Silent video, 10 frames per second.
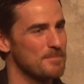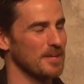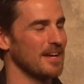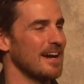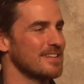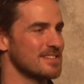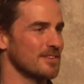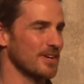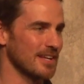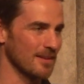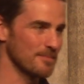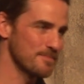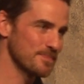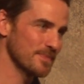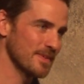But yeah, Hansel and Gretel,
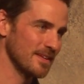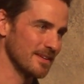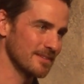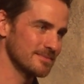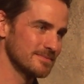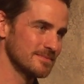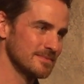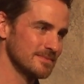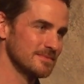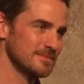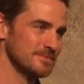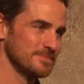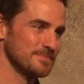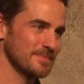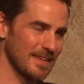thank
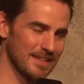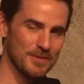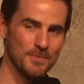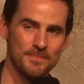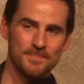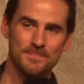you.